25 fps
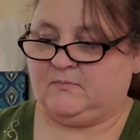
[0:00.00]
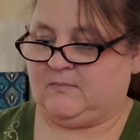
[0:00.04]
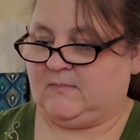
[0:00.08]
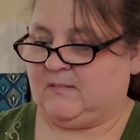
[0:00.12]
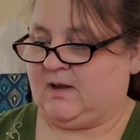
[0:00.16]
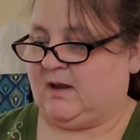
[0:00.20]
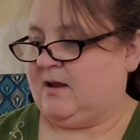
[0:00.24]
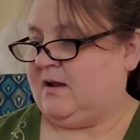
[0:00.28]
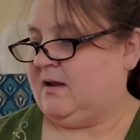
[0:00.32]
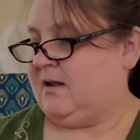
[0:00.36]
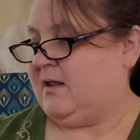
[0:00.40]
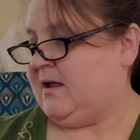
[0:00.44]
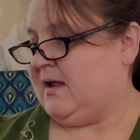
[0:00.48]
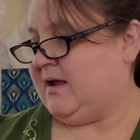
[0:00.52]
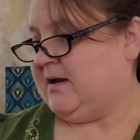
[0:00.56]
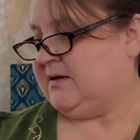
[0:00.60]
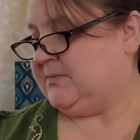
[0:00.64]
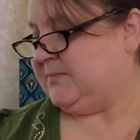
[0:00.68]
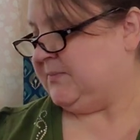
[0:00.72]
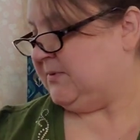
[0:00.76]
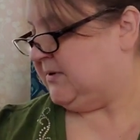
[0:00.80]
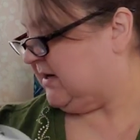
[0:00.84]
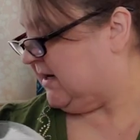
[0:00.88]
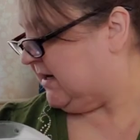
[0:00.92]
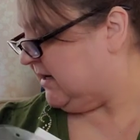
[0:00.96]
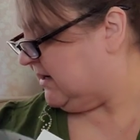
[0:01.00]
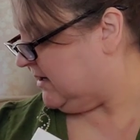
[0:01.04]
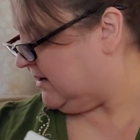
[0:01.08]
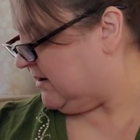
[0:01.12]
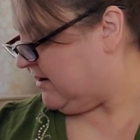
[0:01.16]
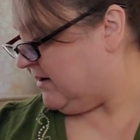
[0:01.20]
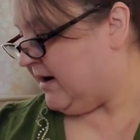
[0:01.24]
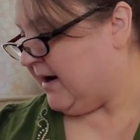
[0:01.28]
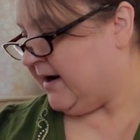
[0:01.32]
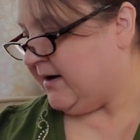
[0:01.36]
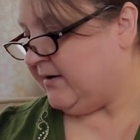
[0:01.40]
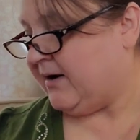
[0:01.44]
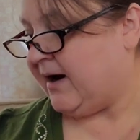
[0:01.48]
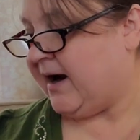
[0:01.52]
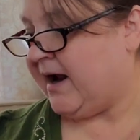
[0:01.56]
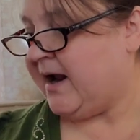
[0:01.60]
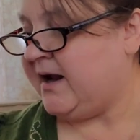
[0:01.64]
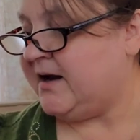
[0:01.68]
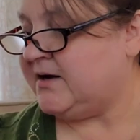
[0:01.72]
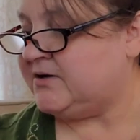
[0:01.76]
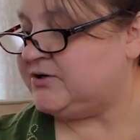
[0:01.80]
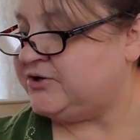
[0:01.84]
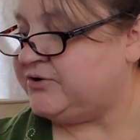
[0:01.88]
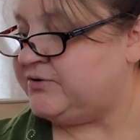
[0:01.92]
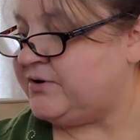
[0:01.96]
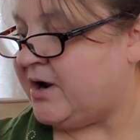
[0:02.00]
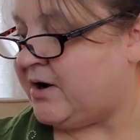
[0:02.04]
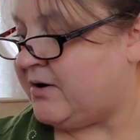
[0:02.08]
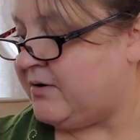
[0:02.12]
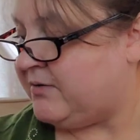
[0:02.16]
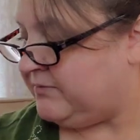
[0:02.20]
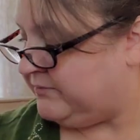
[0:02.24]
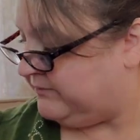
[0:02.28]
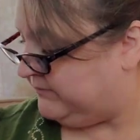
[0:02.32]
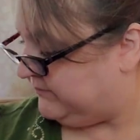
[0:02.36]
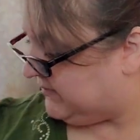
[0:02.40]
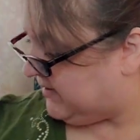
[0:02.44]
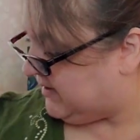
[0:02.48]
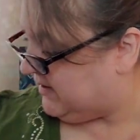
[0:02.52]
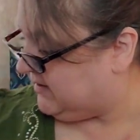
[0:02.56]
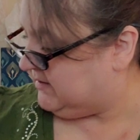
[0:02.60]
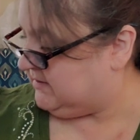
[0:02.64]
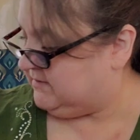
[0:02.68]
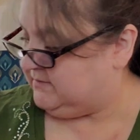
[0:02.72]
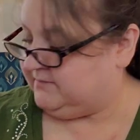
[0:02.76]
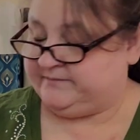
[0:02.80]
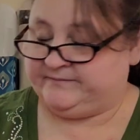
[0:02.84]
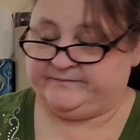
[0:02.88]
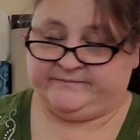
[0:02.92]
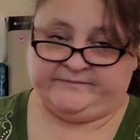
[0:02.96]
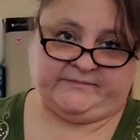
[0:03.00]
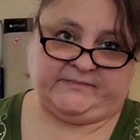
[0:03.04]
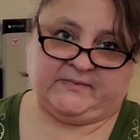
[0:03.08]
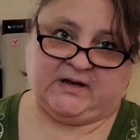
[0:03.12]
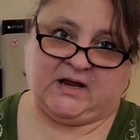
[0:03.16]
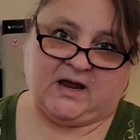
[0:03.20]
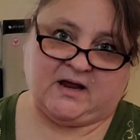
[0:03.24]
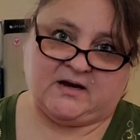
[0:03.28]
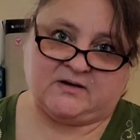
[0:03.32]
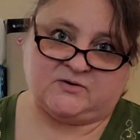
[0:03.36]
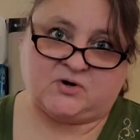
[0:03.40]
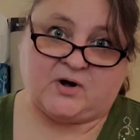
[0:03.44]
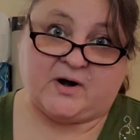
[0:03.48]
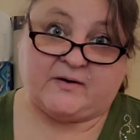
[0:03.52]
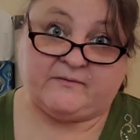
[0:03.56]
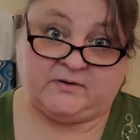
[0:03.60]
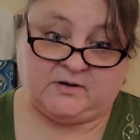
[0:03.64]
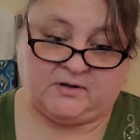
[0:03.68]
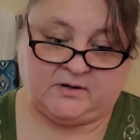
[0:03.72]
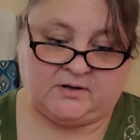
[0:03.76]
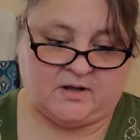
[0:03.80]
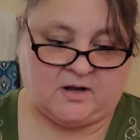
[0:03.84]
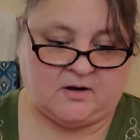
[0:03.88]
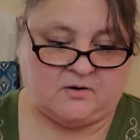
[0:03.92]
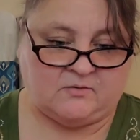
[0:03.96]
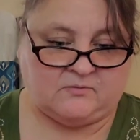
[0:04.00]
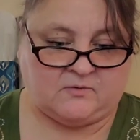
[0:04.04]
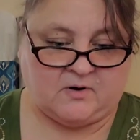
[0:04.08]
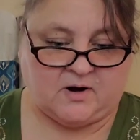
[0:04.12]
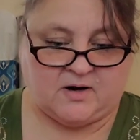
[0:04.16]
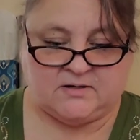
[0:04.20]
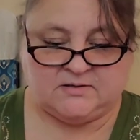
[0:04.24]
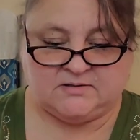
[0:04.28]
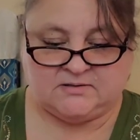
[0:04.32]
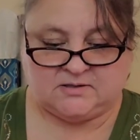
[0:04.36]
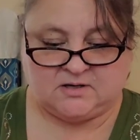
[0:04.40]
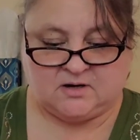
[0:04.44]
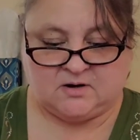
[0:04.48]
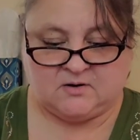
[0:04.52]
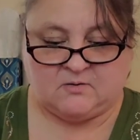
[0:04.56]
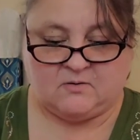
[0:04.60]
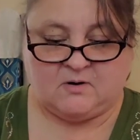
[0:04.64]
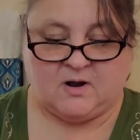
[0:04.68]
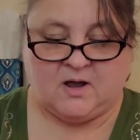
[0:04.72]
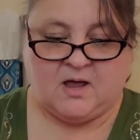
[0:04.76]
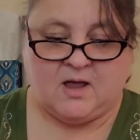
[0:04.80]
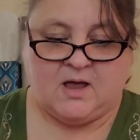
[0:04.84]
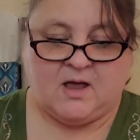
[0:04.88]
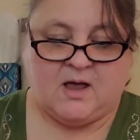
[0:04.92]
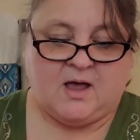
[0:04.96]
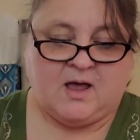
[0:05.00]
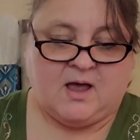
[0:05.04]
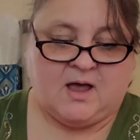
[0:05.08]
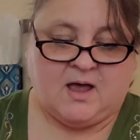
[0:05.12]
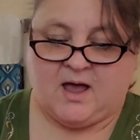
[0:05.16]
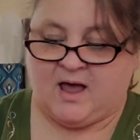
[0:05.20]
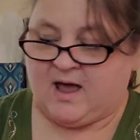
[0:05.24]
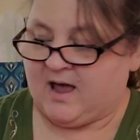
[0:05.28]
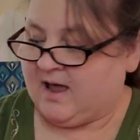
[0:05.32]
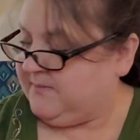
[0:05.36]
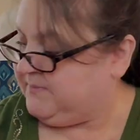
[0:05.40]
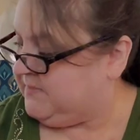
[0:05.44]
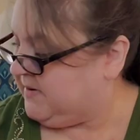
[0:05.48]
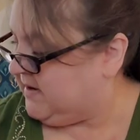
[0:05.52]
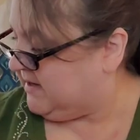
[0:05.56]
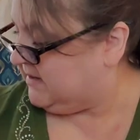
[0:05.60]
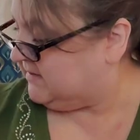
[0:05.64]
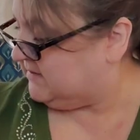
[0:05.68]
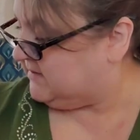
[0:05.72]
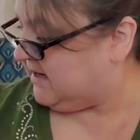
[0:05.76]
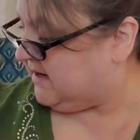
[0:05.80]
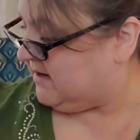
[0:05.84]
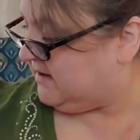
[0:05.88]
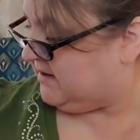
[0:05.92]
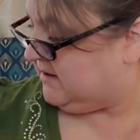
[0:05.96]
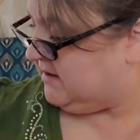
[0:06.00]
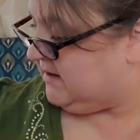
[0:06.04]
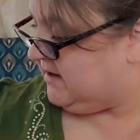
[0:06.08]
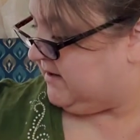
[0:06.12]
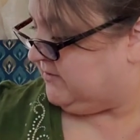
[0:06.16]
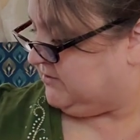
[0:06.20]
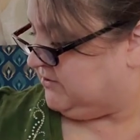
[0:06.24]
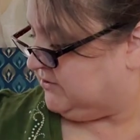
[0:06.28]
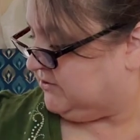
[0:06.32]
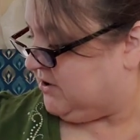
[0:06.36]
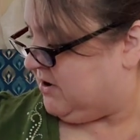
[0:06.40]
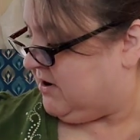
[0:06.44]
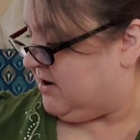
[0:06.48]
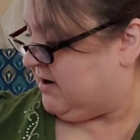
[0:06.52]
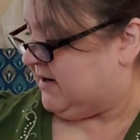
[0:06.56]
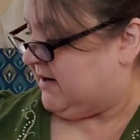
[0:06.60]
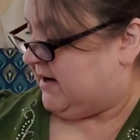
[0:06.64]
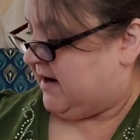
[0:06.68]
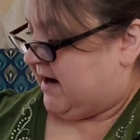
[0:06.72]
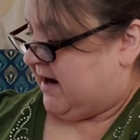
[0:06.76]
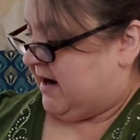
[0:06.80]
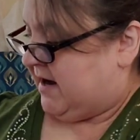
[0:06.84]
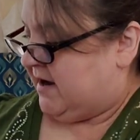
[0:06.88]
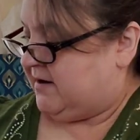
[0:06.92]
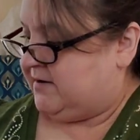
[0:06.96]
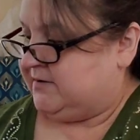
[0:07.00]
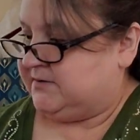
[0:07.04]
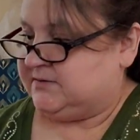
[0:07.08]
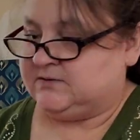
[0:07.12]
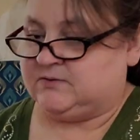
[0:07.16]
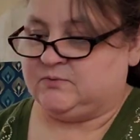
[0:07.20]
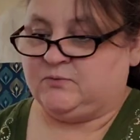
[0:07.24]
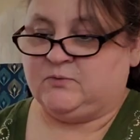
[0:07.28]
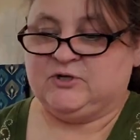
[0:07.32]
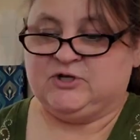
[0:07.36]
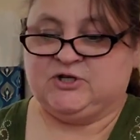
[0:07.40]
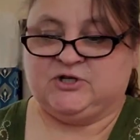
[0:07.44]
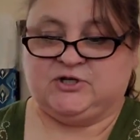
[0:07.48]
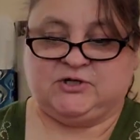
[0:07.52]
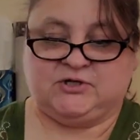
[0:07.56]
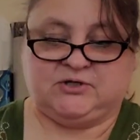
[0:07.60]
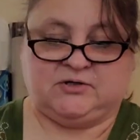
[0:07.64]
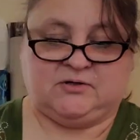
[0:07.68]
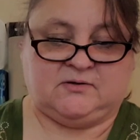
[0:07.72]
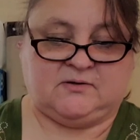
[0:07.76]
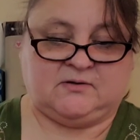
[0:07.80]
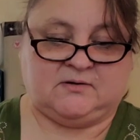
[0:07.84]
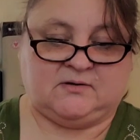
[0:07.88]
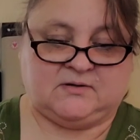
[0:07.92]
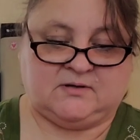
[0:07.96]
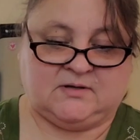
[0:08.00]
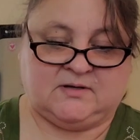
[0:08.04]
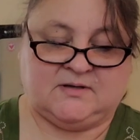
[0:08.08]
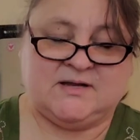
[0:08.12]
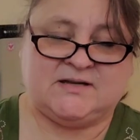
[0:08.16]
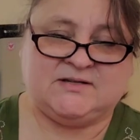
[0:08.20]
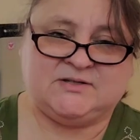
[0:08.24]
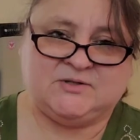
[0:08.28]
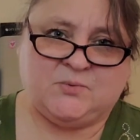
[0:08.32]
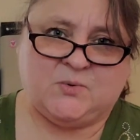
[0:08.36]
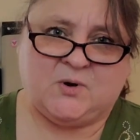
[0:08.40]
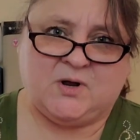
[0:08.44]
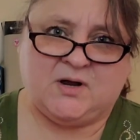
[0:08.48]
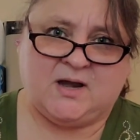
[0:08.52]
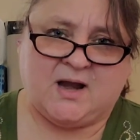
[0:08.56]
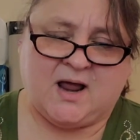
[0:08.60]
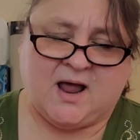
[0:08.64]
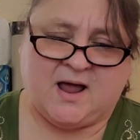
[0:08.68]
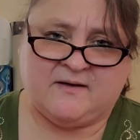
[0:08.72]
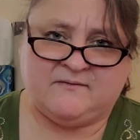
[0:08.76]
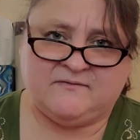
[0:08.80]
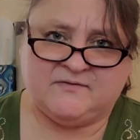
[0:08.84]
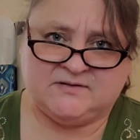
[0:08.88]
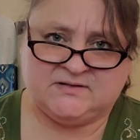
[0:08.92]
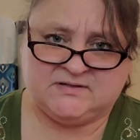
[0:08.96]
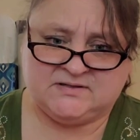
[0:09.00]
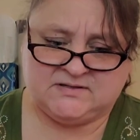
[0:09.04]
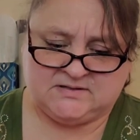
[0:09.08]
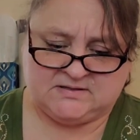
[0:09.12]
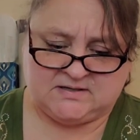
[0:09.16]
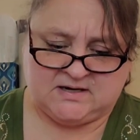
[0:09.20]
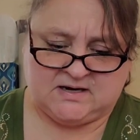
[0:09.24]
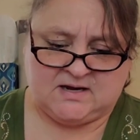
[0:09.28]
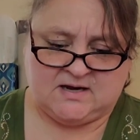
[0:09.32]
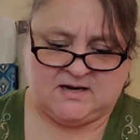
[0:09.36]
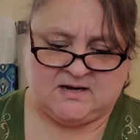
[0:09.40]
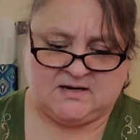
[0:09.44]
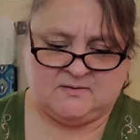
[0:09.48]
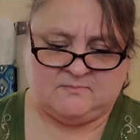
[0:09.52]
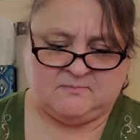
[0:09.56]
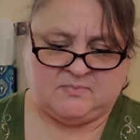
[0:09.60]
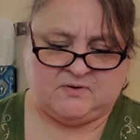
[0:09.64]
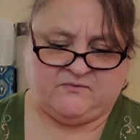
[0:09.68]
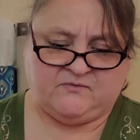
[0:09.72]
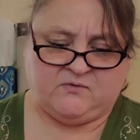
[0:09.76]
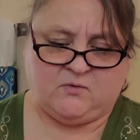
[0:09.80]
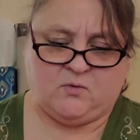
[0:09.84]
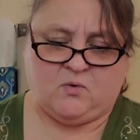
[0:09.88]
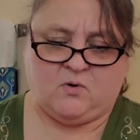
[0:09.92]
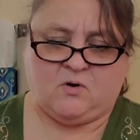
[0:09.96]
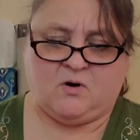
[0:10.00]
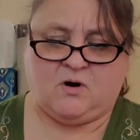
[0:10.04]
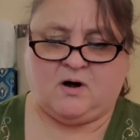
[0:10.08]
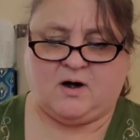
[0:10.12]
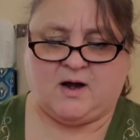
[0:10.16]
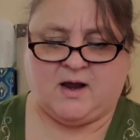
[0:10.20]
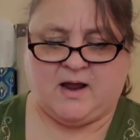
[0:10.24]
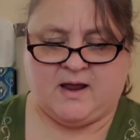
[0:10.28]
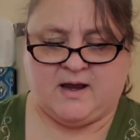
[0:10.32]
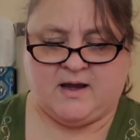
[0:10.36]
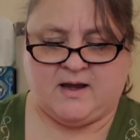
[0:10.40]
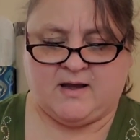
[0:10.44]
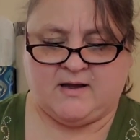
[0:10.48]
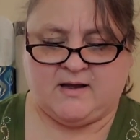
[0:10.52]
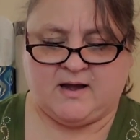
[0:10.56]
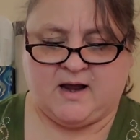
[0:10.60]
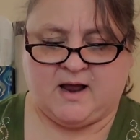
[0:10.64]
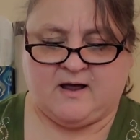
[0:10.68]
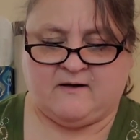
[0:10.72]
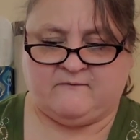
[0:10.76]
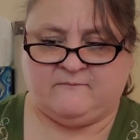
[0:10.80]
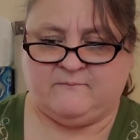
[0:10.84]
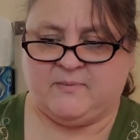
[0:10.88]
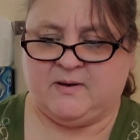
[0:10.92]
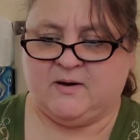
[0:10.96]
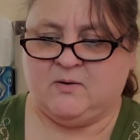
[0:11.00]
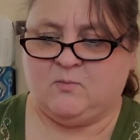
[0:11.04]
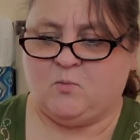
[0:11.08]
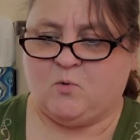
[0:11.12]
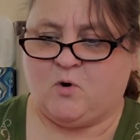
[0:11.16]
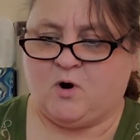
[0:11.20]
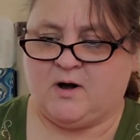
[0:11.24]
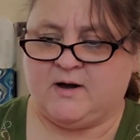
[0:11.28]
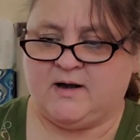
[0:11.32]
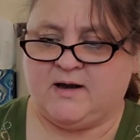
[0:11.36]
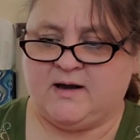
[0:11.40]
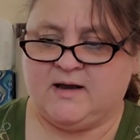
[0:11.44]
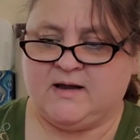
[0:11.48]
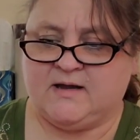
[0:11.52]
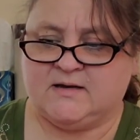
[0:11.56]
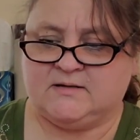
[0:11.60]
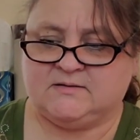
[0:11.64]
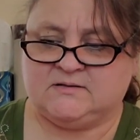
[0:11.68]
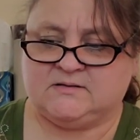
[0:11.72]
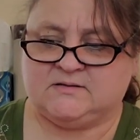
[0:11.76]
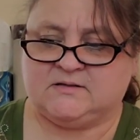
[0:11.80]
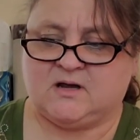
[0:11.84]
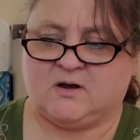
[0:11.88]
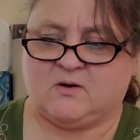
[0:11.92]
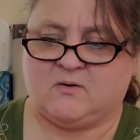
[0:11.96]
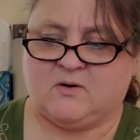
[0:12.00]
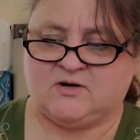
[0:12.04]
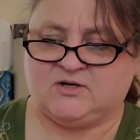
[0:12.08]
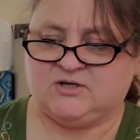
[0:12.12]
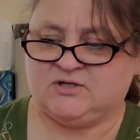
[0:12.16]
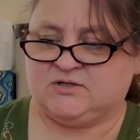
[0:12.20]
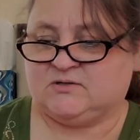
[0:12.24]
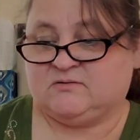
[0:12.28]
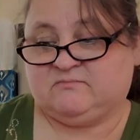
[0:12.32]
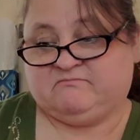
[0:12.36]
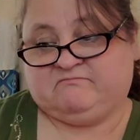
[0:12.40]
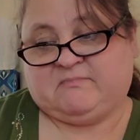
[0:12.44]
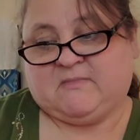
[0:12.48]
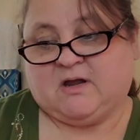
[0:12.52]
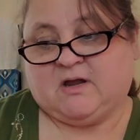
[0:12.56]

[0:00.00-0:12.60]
Well, I'll have to put that in there later. And, you know, they can't travel alone, right? So, I picked out another Scarlet House, which this one I've seen before and I've been wanting it. So I just